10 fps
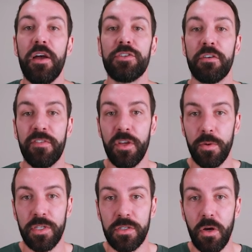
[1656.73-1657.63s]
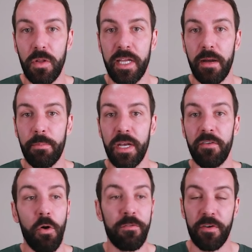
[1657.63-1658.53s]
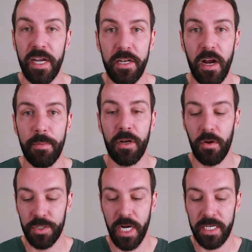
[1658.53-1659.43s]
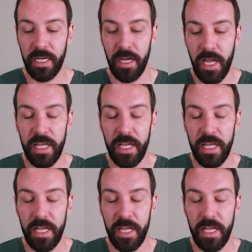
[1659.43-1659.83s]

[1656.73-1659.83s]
So for you as a solar company or for any type of contractor,